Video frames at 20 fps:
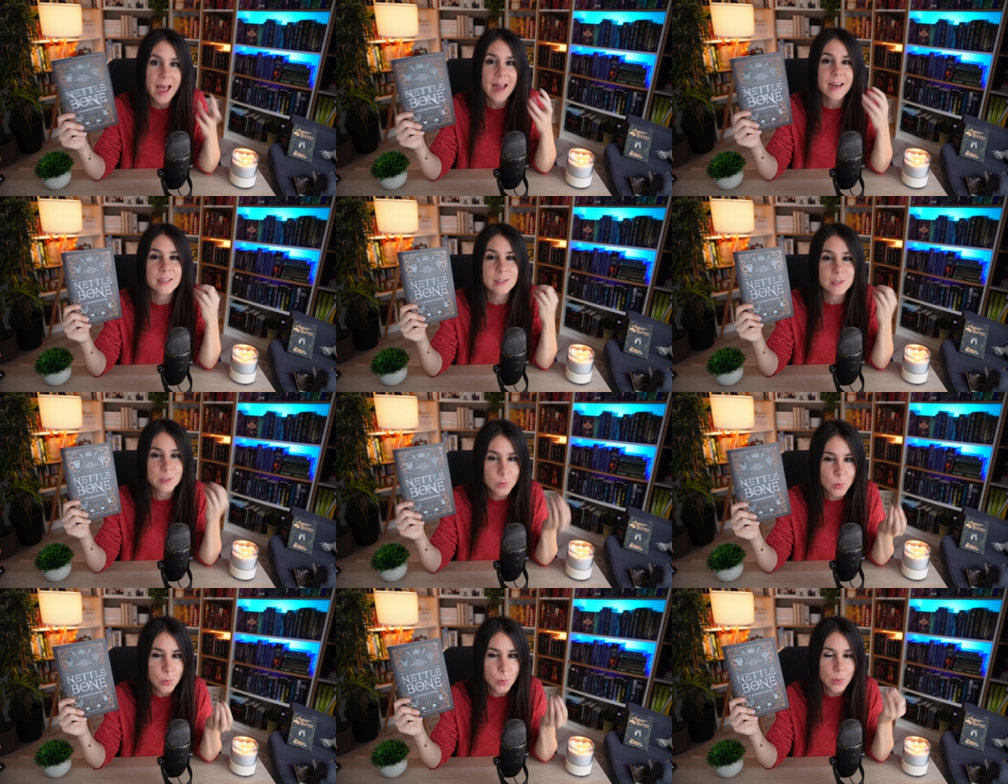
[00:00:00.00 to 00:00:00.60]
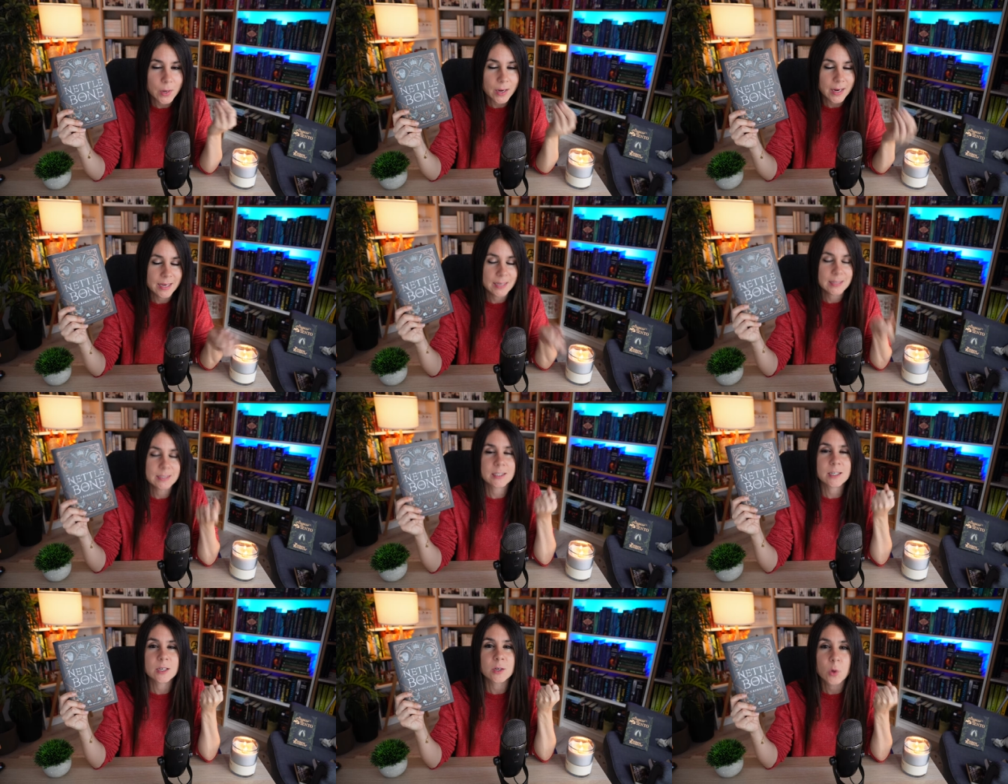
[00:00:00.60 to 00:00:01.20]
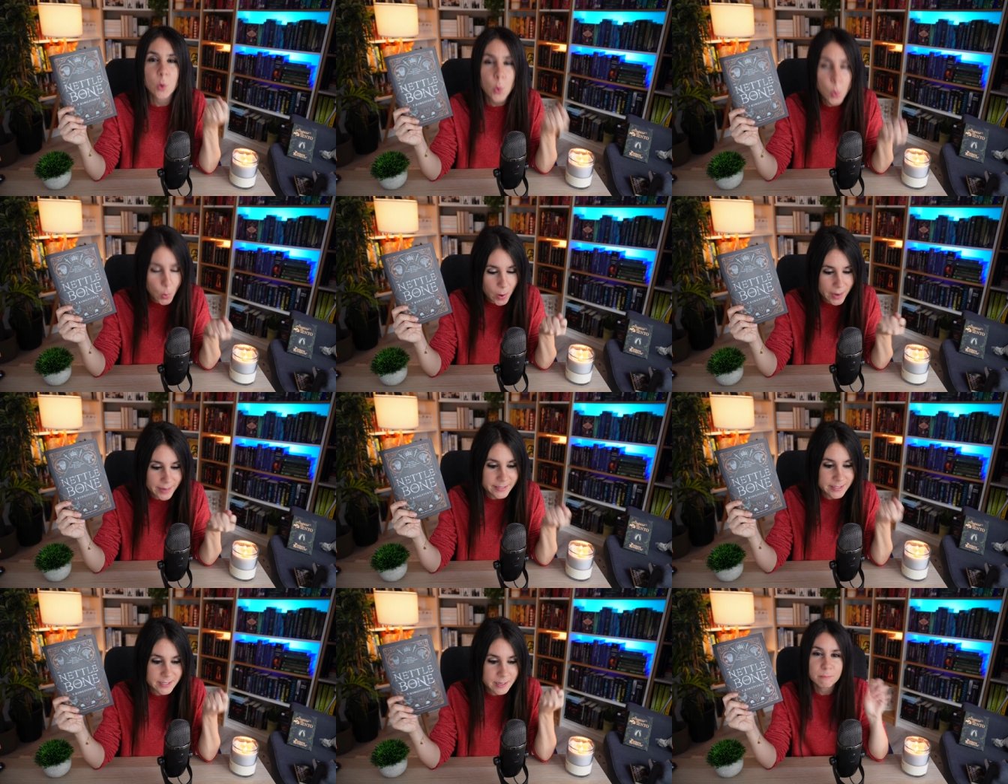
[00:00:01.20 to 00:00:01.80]
at its core, it's a
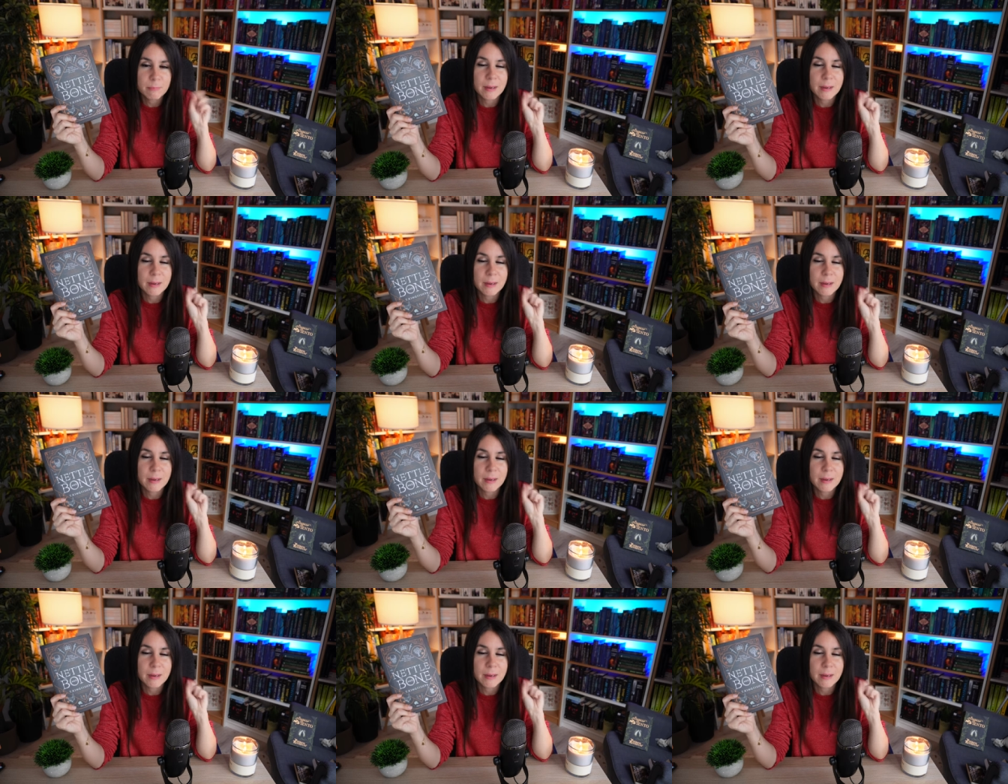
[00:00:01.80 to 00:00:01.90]
quest,